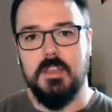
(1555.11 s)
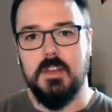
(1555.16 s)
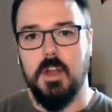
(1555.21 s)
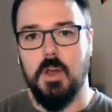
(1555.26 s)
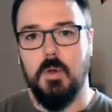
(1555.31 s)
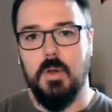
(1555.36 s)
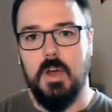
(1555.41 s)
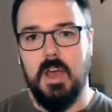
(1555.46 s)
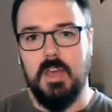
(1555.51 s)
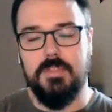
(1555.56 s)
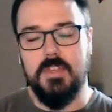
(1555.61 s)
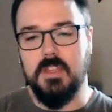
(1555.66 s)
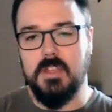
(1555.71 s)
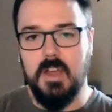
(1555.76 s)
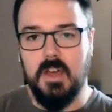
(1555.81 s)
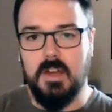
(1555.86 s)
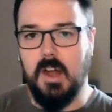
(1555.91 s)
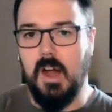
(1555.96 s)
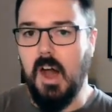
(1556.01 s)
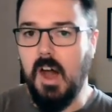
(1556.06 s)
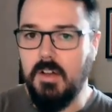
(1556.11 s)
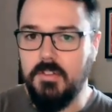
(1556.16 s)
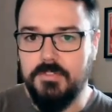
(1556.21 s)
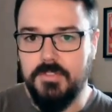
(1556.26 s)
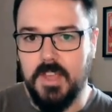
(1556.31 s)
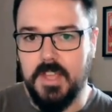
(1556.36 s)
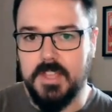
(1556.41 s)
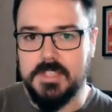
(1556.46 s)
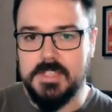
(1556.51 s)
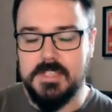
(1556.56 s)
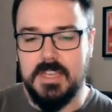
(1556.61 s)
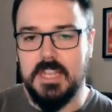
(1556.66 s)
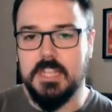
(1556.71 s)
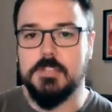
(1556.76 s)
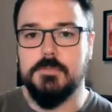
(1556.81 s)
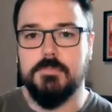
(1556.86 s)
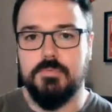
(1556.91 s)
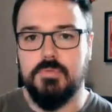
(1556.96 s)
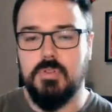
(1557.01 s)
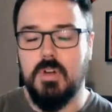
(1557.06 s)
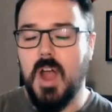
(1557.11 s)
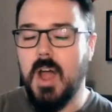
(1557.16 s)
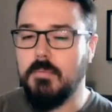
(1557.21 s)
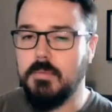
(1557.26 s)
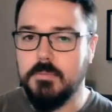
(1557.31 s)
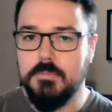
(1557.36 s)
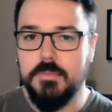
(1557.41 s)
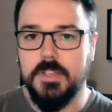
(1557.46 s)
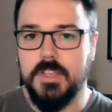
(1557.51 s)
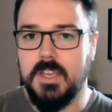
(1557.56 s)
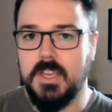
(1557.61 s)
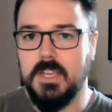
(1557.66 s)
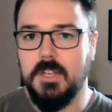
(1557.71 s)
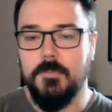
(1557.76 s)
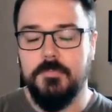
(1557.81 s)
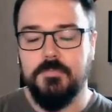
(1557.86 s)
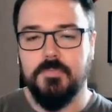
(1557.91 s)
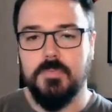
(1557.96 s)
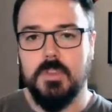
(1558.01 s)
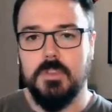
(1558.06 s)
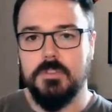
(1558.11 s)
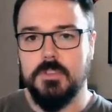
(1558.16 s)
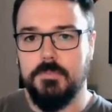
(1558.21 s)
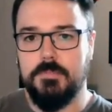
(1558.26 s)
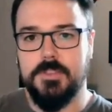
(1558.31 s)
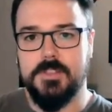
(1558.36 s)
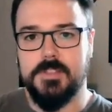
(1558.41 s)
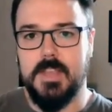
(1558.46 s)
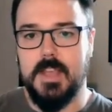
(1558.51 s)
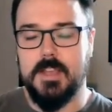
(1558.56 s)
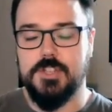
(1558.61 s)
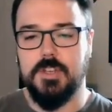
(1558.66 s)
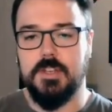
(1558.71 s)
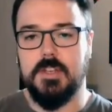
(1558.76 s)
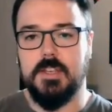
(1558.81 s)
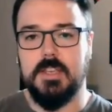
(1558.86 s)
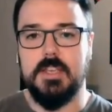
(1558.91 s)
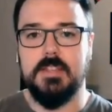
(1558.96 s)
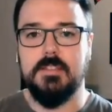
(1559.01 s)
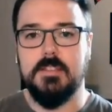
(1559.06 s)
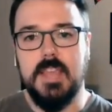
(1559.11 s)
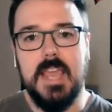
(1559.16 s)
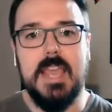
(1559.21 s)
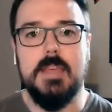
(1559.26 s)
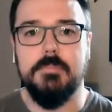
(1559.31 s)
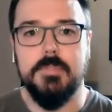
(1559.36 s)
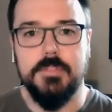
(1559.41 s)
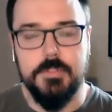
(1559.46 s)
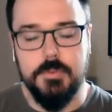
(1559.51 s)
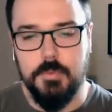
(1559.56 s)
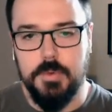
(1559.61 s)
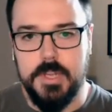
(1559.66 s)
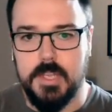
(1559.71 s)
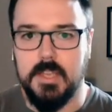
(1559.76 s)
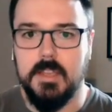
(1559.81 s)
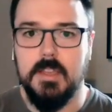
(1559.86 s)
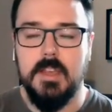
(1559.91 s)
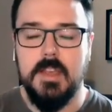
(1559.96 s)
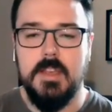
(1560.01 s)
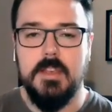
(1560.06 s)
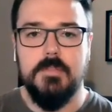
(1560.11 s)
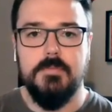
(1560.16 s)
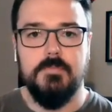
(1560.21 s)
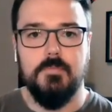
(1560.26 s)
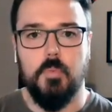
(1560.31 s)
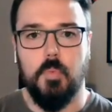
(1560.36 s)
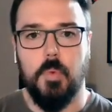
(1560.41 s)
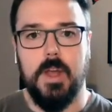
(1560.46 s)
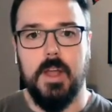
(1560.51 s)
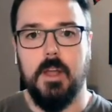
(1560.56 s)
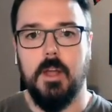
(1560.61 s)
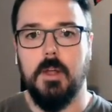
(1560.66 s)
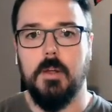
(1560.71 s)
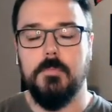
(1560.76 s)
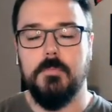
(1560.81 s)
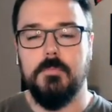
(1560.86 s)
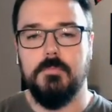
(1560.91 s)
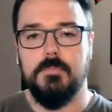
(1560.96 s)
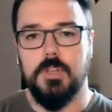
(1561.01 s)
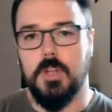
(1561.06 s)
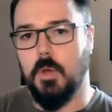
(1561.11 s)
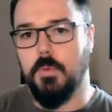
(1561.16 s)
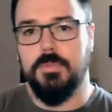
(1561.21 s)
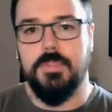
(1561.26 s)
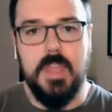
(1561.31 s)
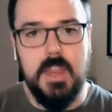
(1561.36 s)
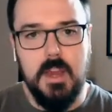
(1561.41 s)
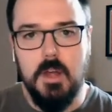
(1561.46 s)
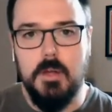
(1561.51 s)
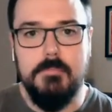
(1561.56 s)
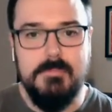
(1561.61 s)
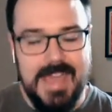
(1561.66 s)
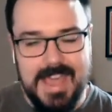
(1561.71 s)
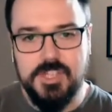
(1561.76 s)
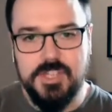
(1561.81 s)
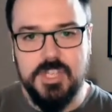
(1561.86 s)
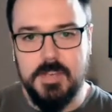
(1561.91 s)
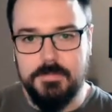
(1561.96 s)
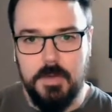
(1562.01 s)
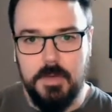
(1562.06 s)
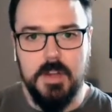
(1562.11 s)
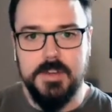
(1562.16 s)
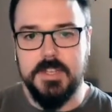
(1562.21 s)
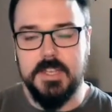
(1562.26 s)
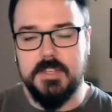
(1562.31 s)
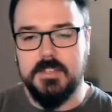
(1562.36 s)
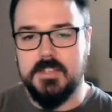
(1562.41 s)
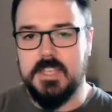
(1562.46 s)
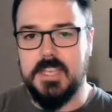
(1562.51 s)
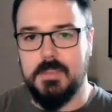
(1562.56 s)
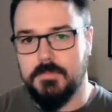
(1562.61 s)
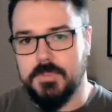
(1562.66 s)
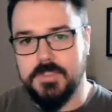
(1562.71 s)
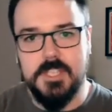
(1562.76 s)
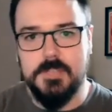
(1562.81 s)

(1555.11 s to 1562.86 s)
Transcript: You know, I think on offense, it's probably the possession in game three where, you know, they are a matchup hunting team.